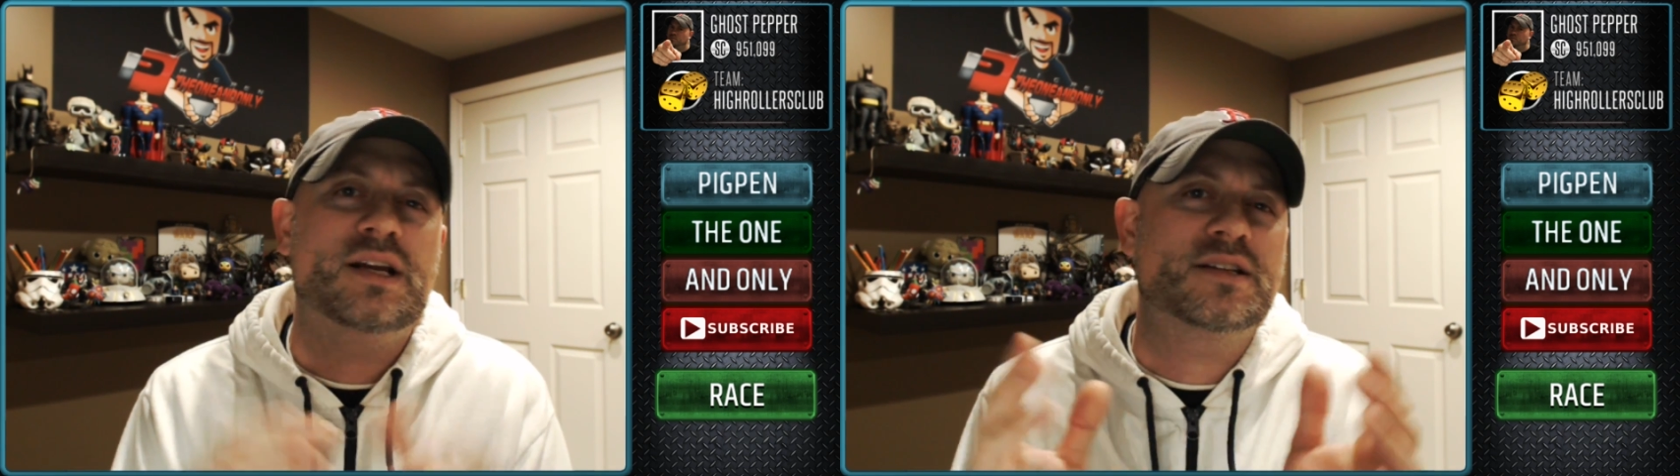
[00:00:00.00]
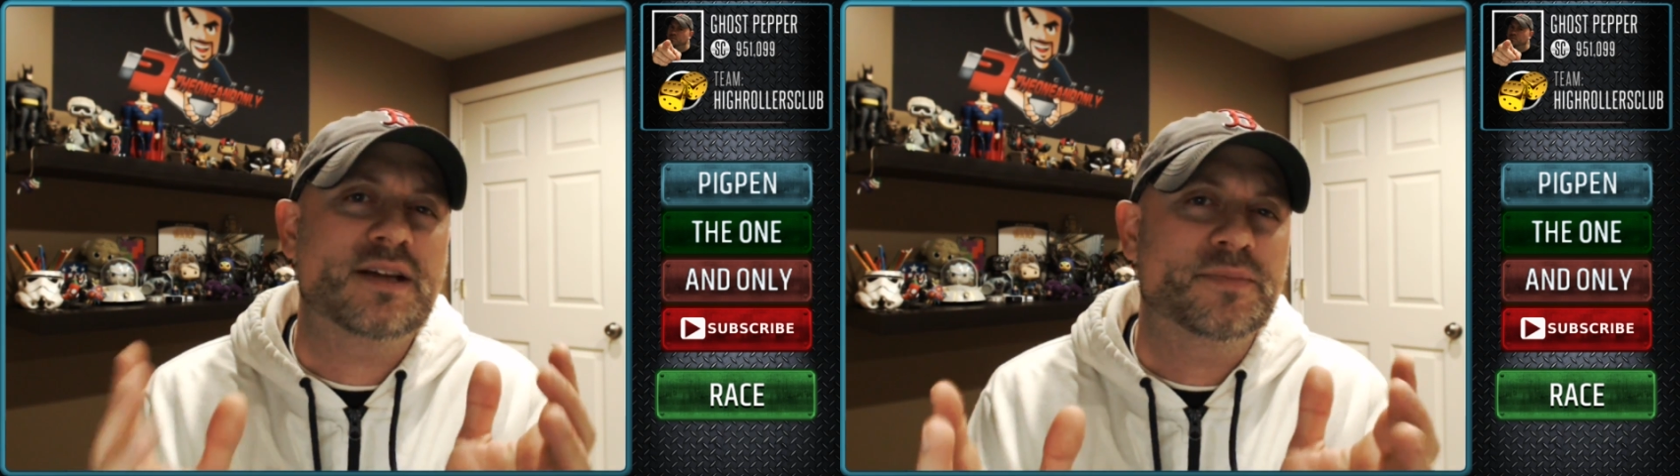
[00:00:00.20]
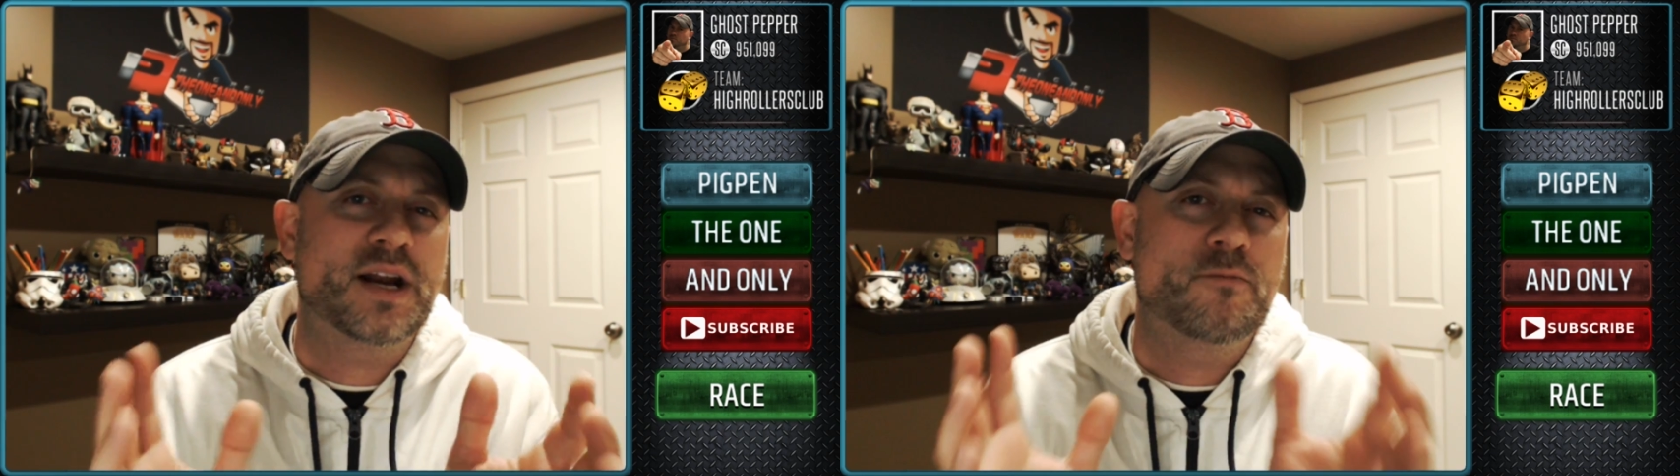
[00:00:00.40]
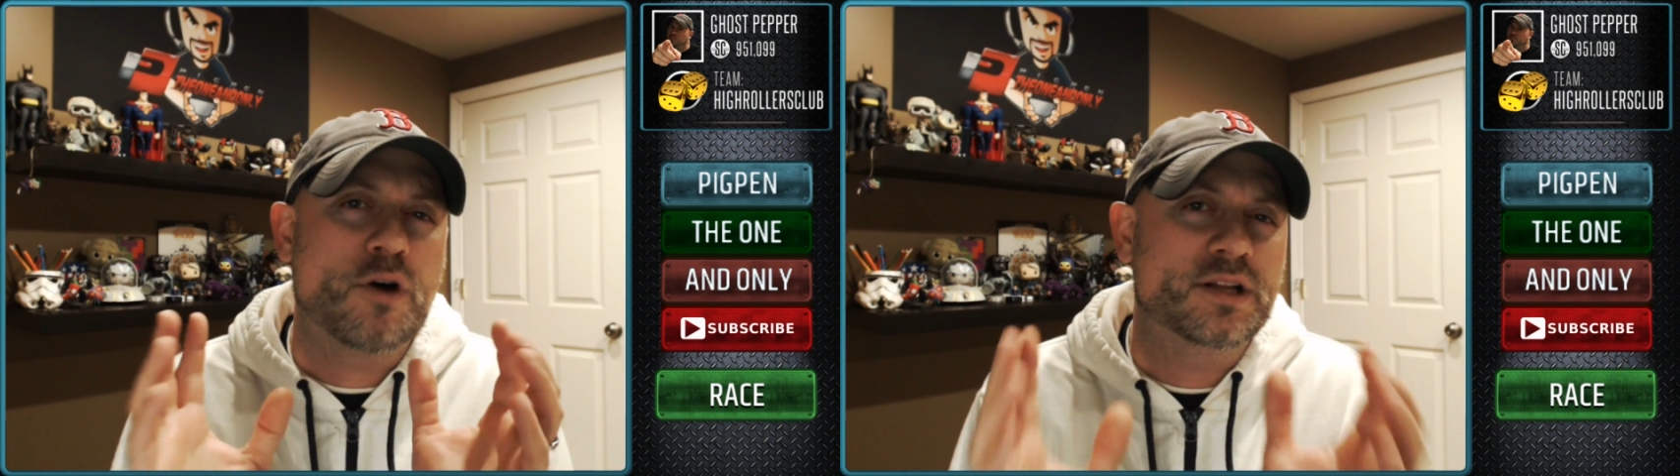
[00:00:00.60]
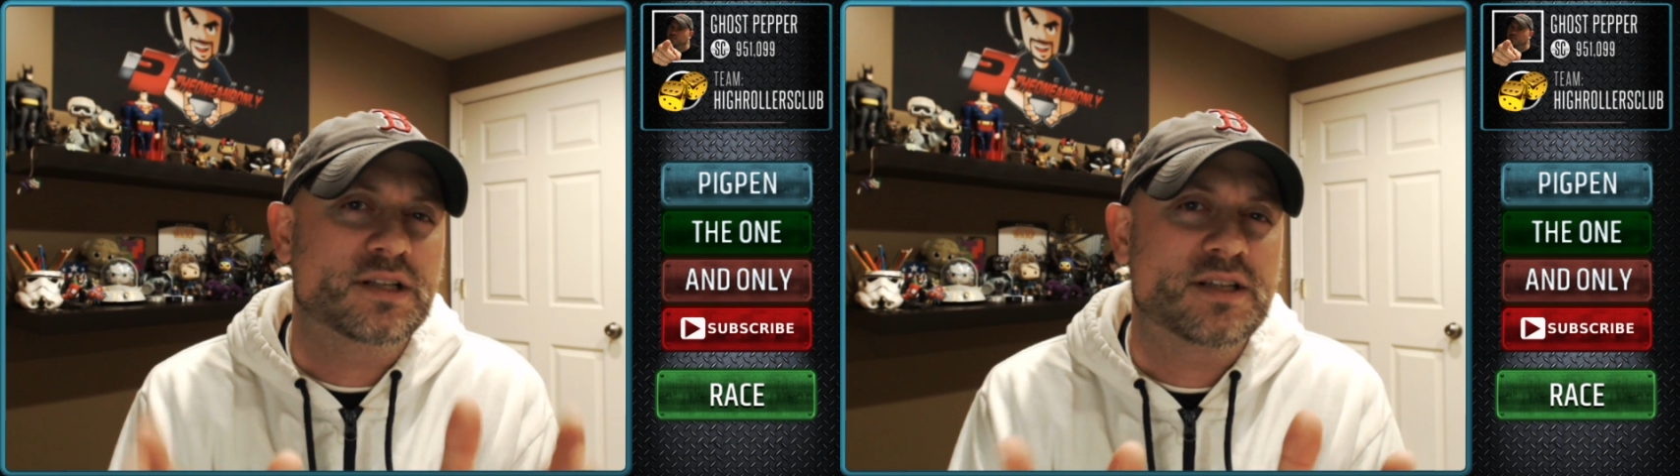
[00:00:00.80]
It's something I've
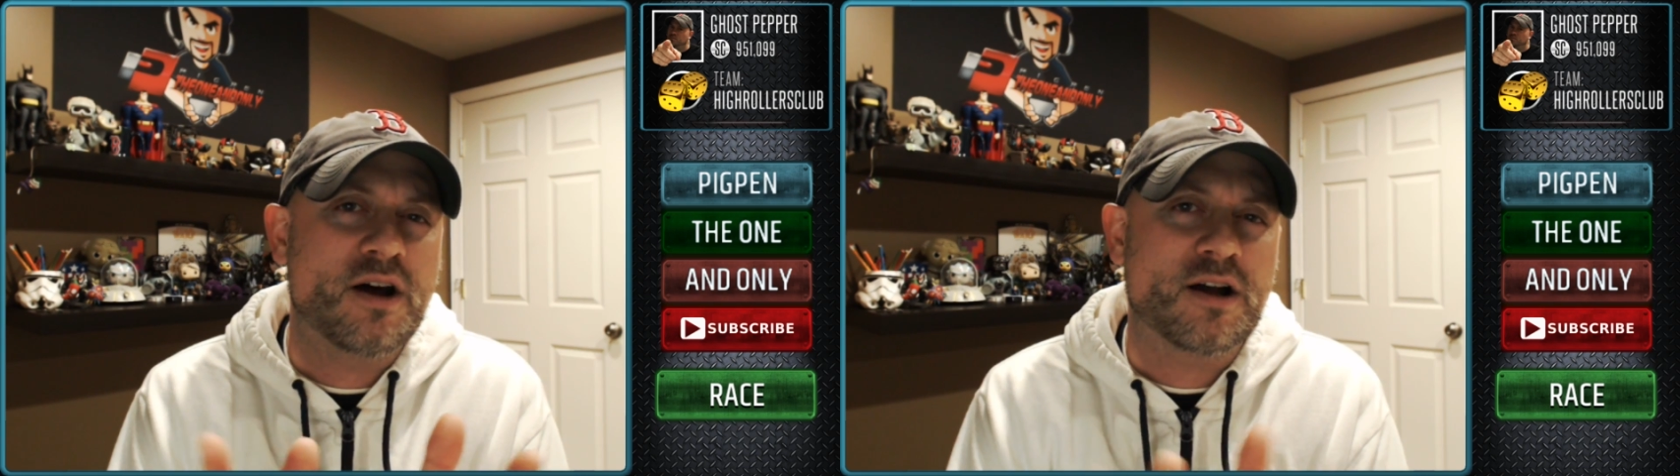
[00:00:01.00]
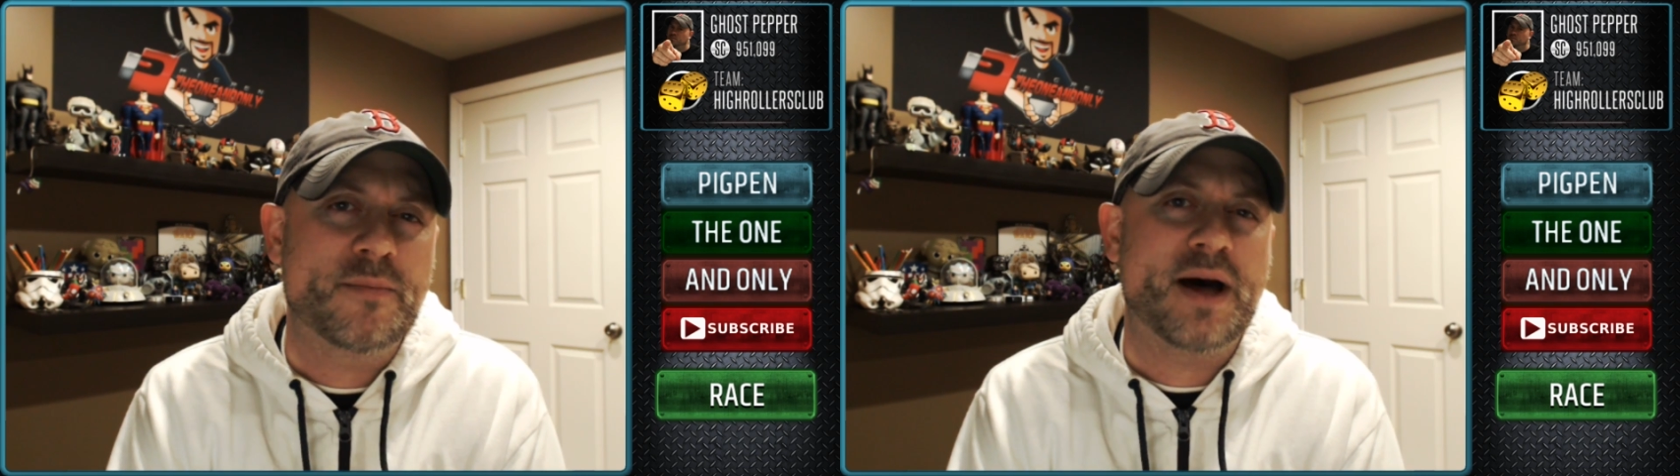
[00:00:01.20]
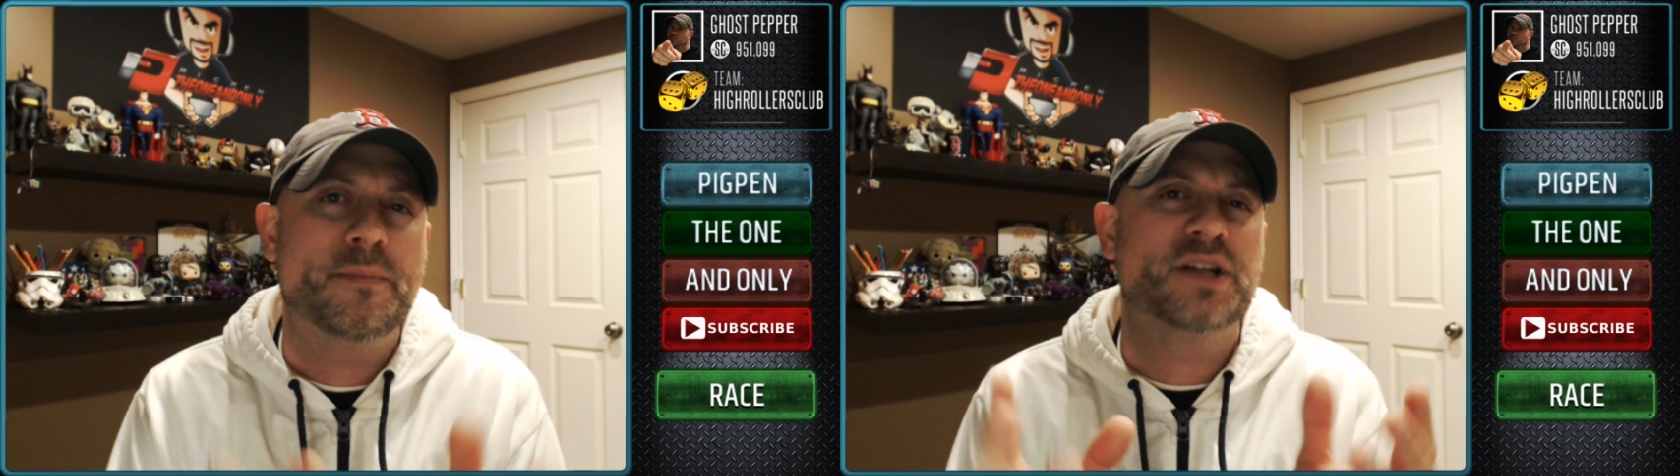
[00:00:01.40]
wanted to talk about,